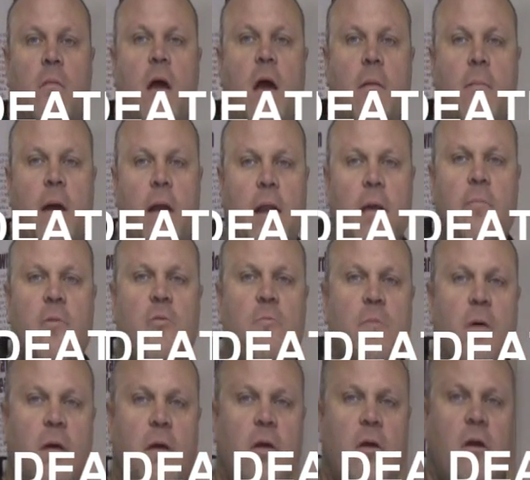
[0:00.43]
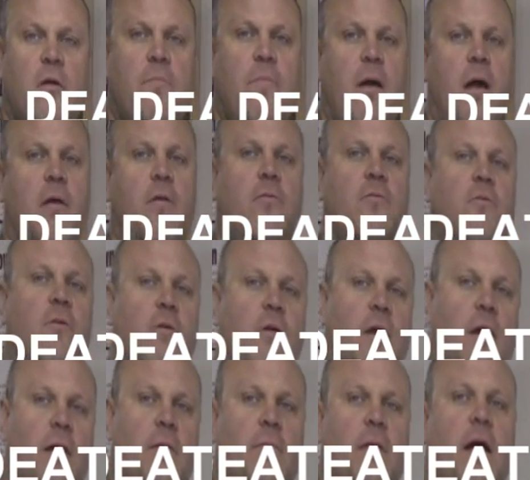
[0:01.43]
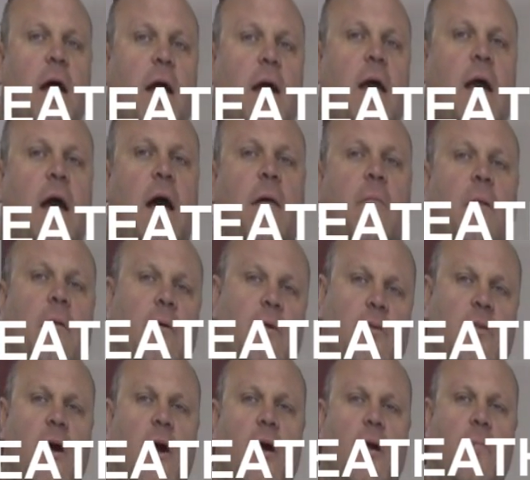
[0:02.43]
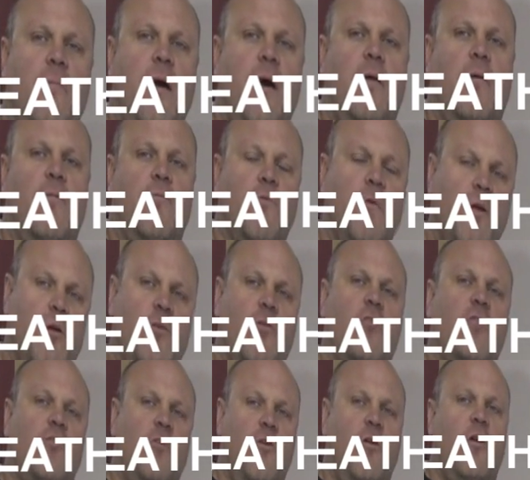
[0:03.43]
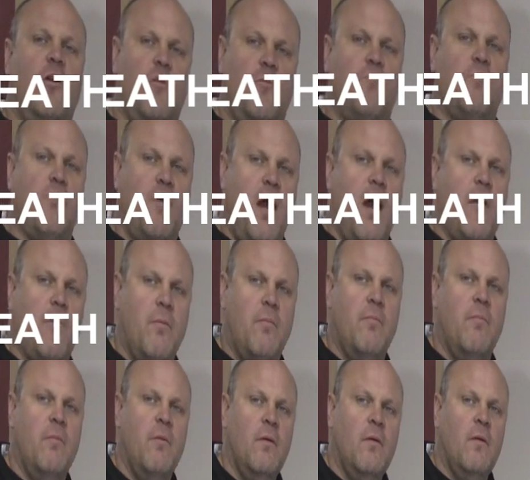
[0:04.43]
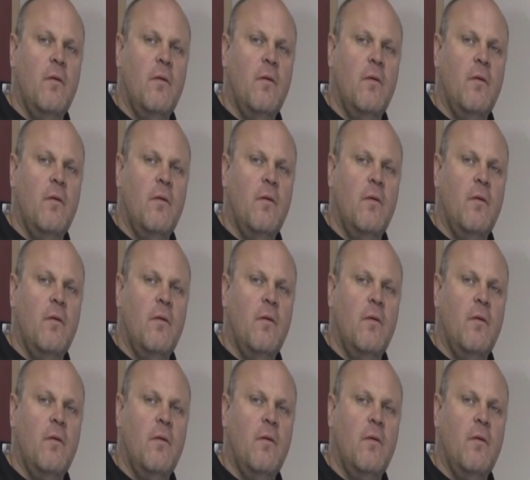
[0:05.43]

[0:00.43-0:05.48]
Hi, my name is Bill here at PowerstrokeHelp.com, and I'm going to talk about a real serious problem